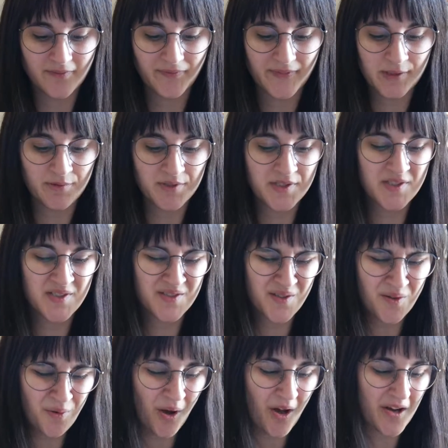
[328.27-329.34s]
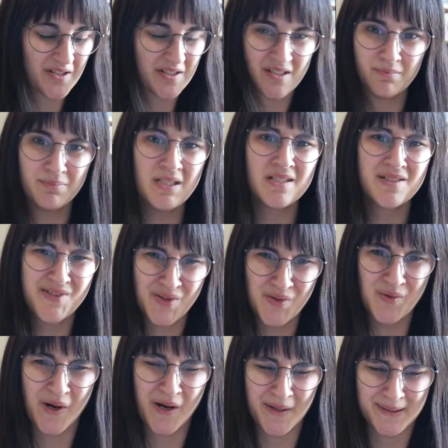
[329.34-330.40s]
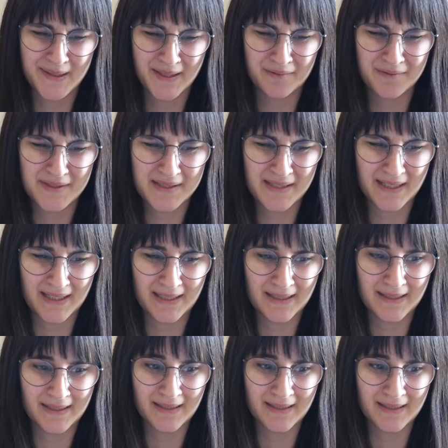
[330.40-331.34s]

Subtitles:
It was so hot, a bit too hot, I would say.